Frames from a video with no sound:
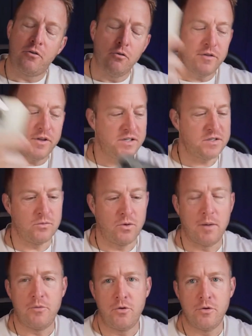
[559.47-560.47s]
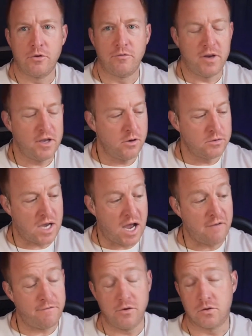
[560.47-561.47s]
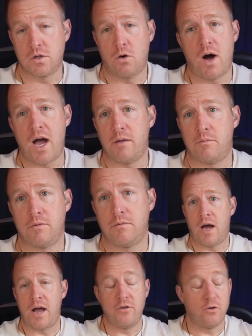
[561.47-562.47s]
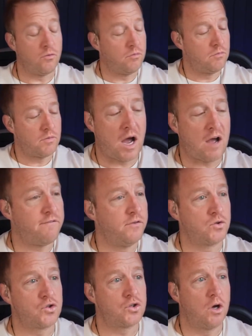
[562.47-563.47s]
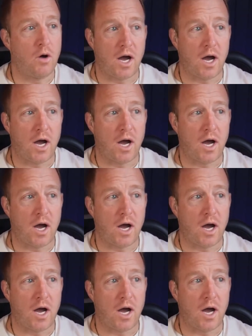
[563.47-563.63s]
the truth is, when I'm doing those videos, I feel so hyped. I do. I feel so